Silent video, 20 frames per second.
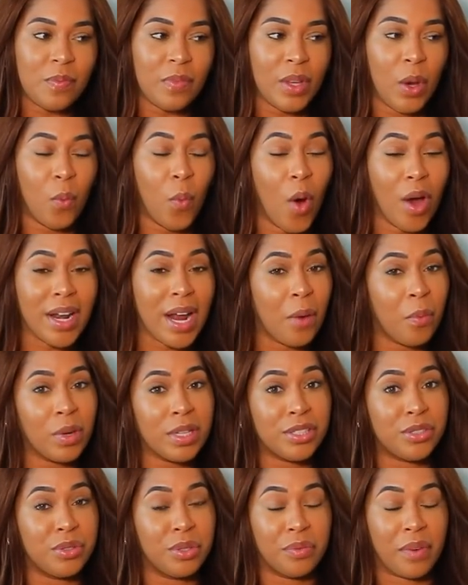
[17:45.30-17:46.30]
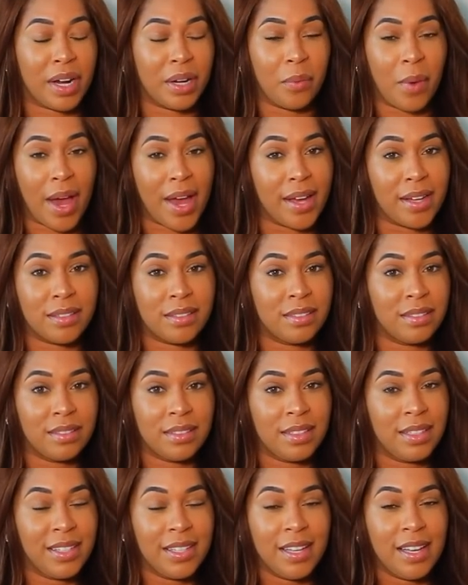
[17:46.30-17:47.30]
One, I wouldn't do it right away.
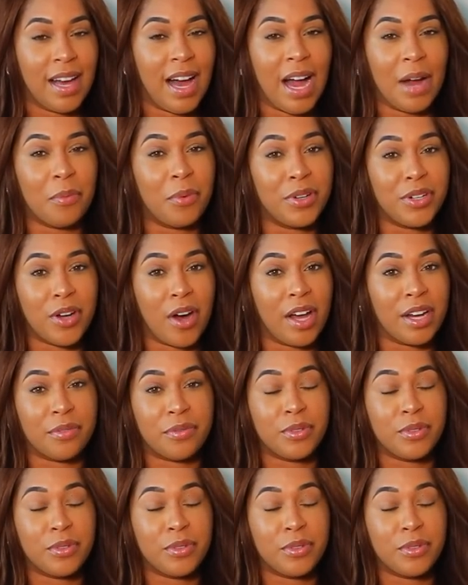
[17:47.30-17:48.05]
I would not.